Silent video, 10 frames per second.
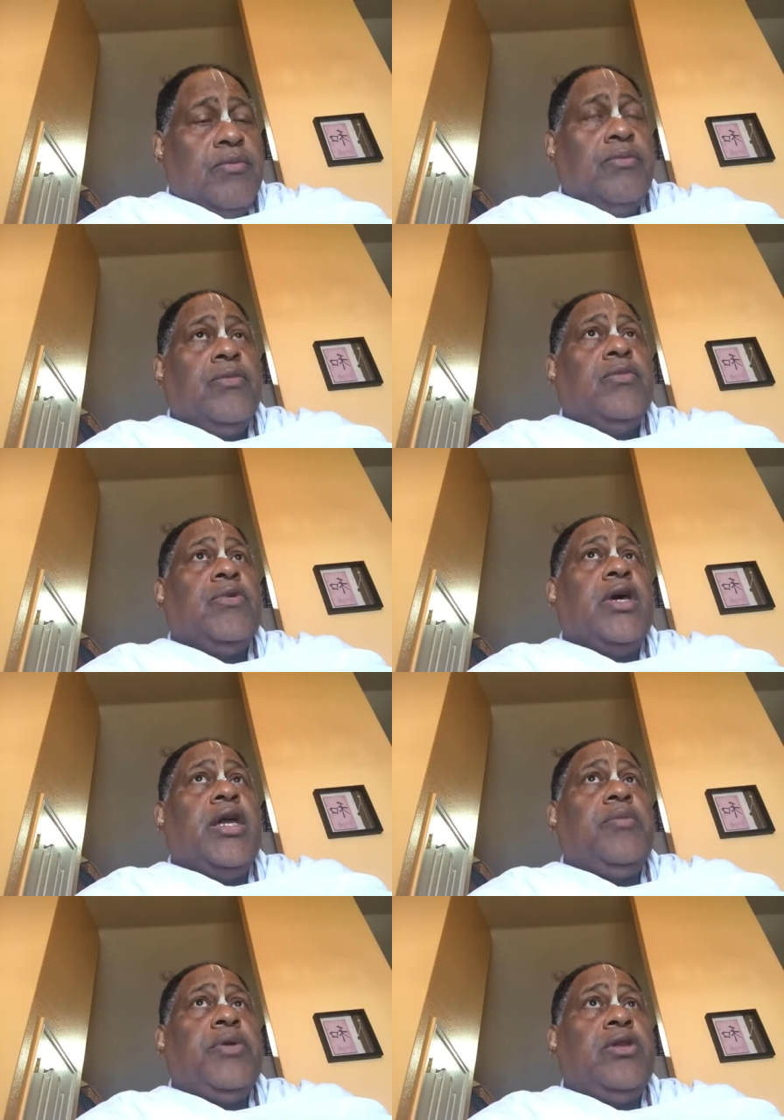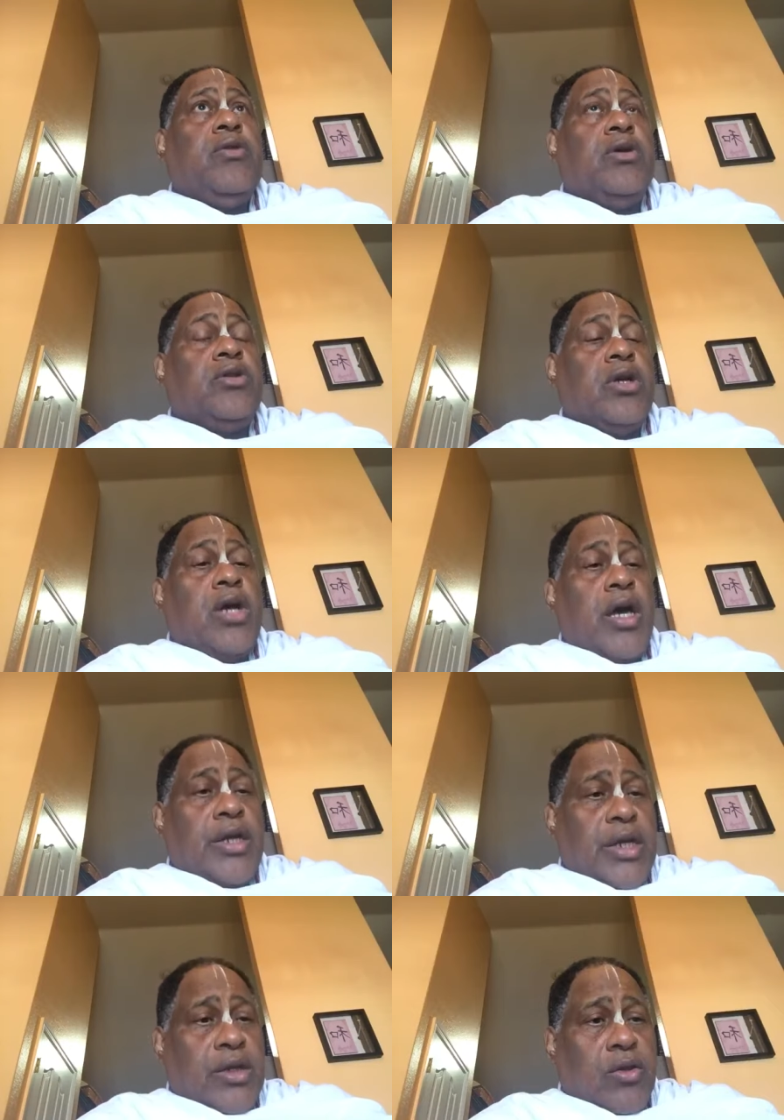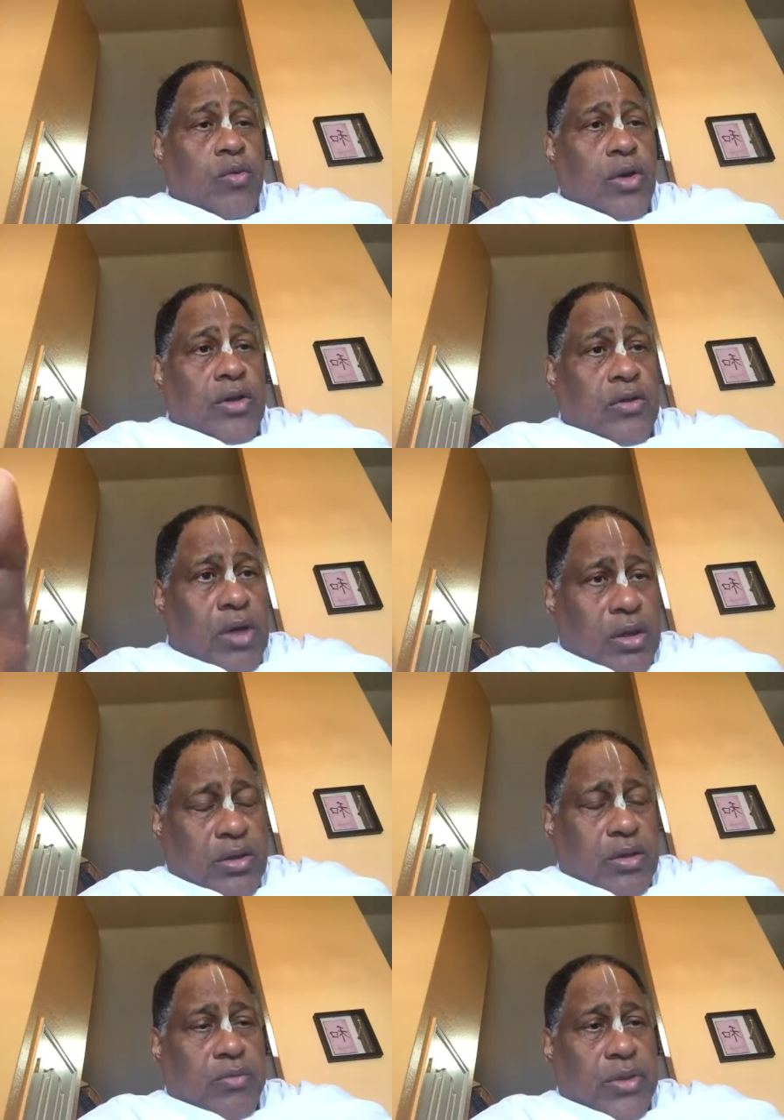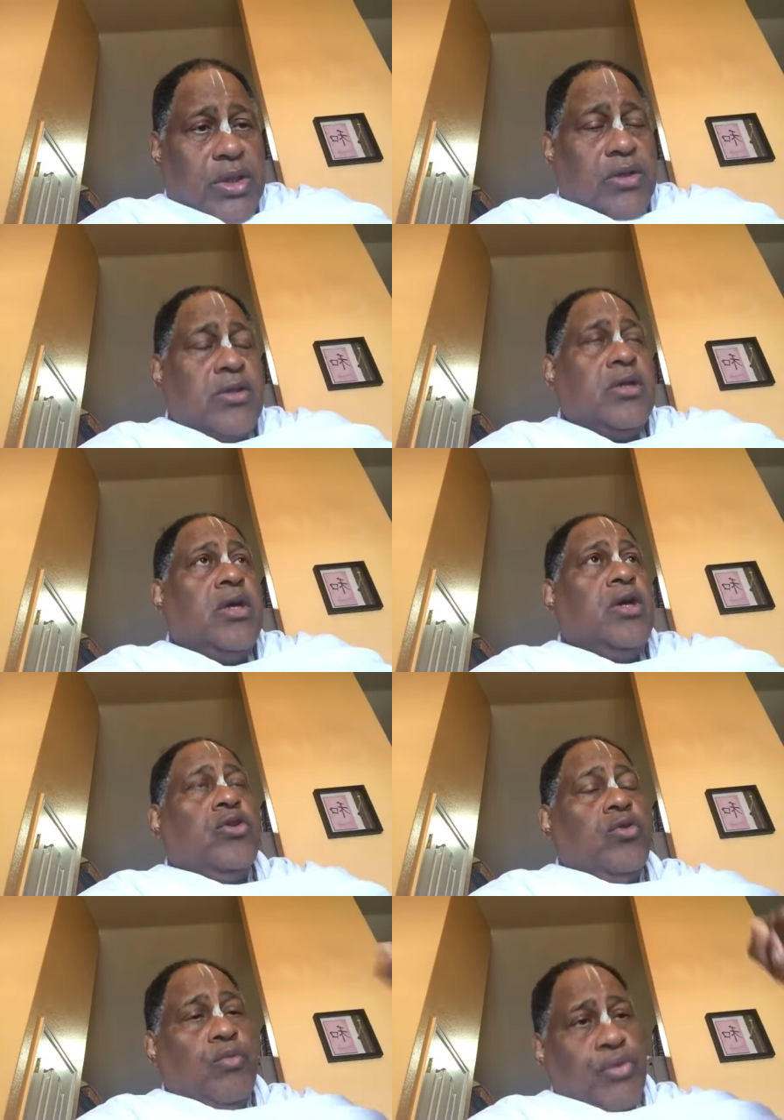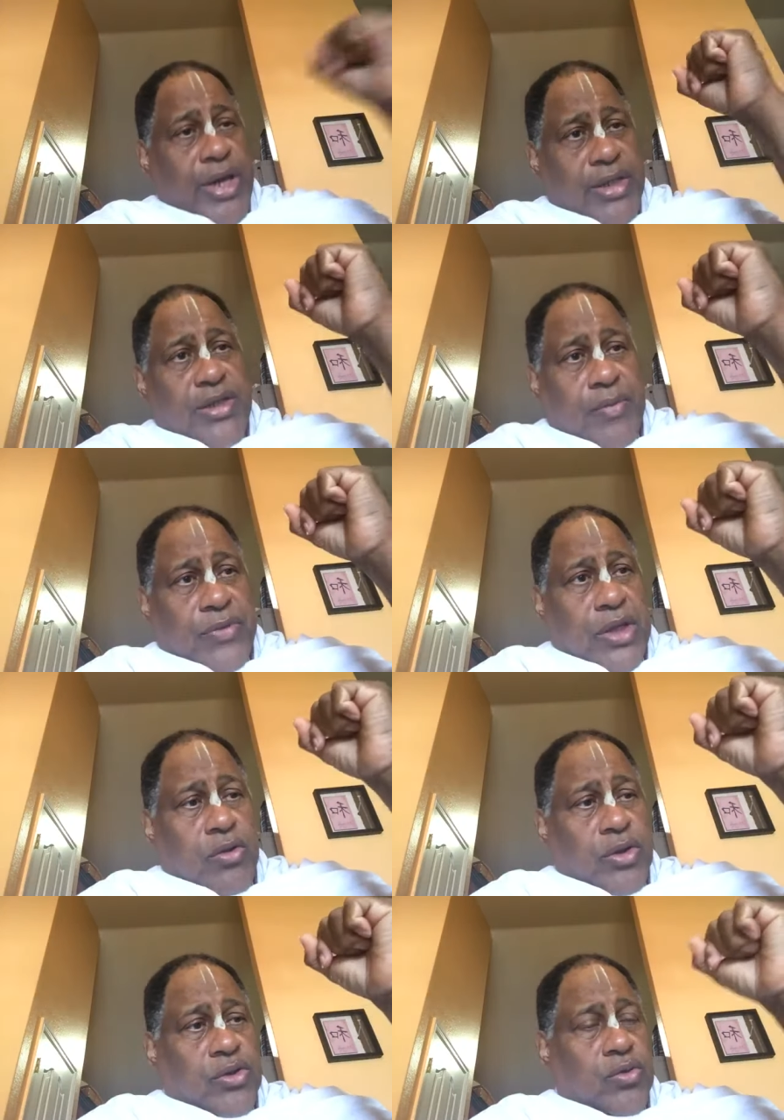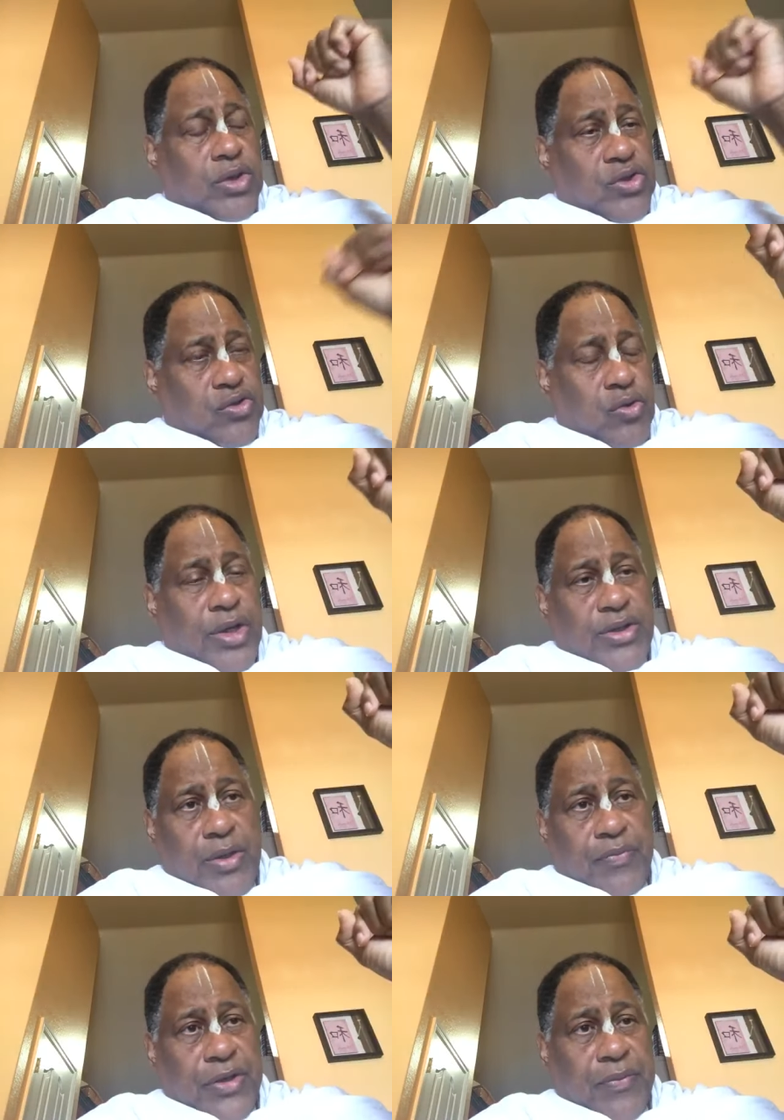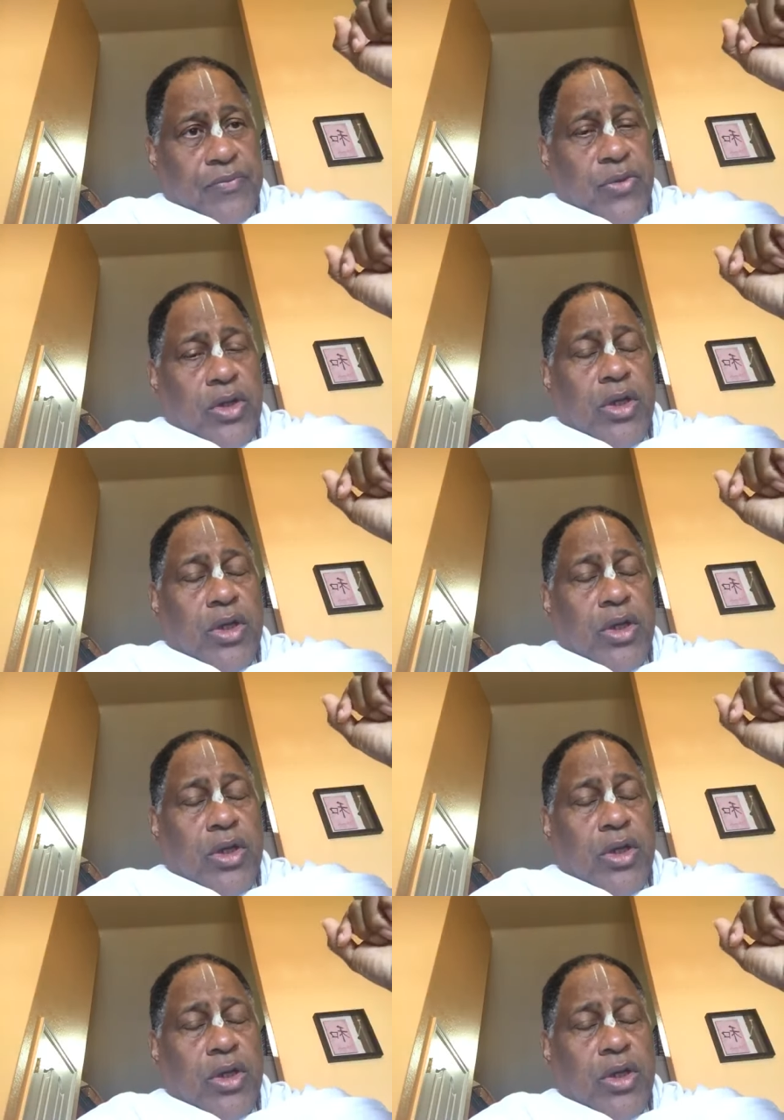Hmm? Yarapi dvangsa karine. The word dvangs means to break something or to destroy something.